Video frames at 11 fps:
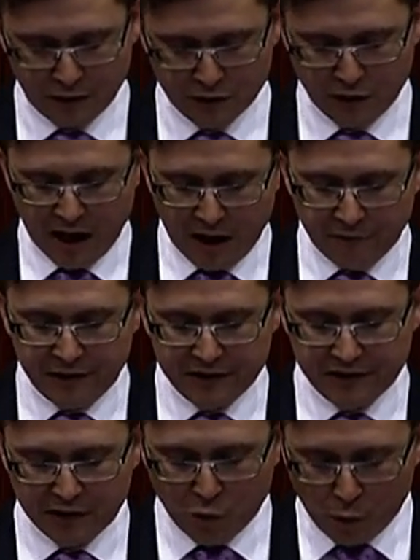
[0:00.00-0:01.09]
To every
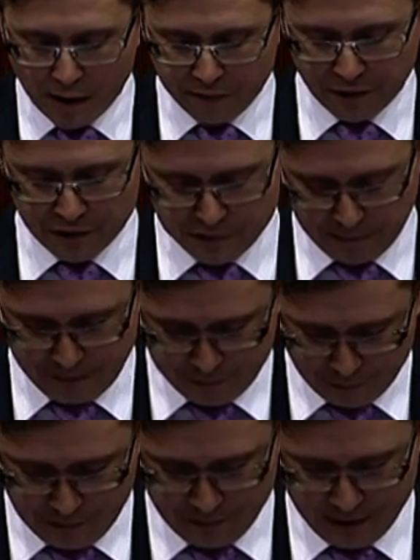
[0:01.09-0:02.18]
single one of those
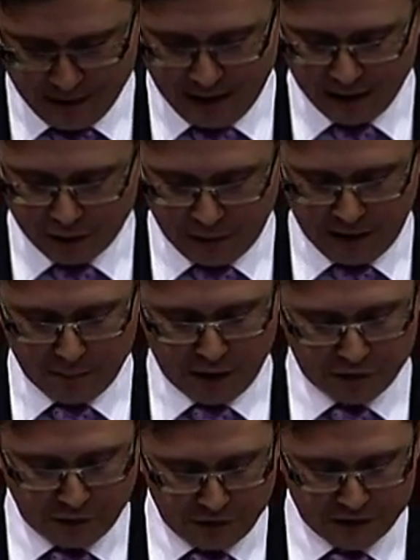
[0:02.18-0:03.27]
people, including my
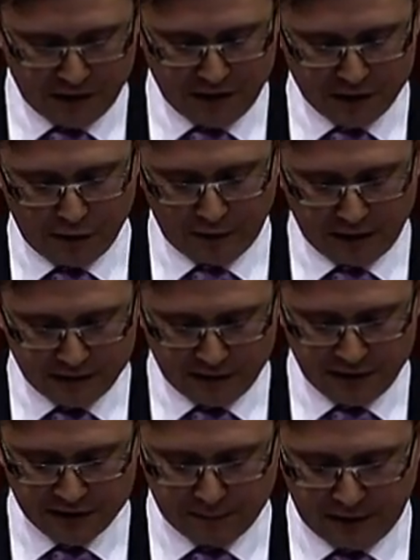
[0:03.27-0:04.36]
two senior colleagues in
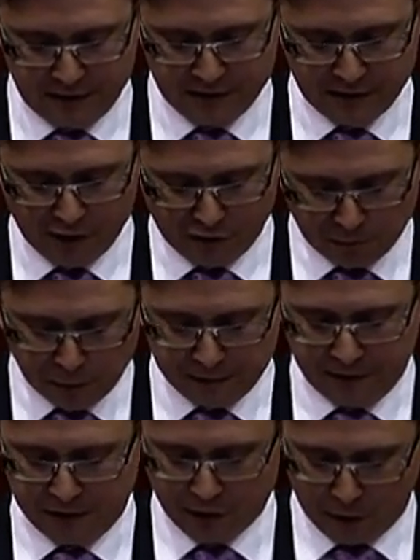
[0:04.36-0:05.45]
this place, the Honourable
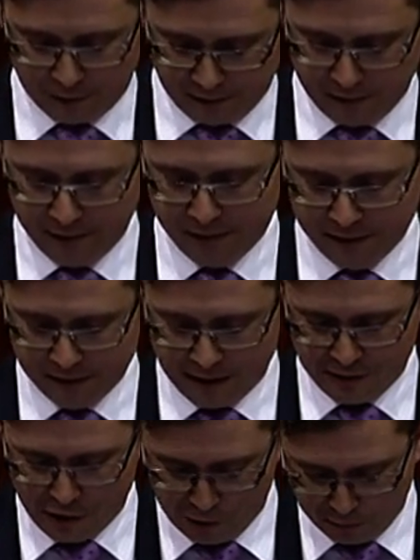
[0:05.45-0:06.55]
Peter Collier and
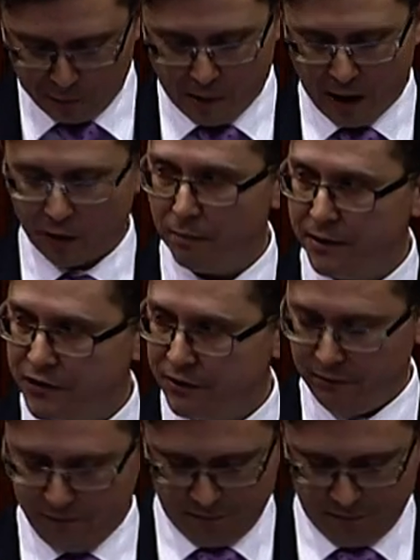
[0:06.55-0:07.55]
the Honourable Michael Mission,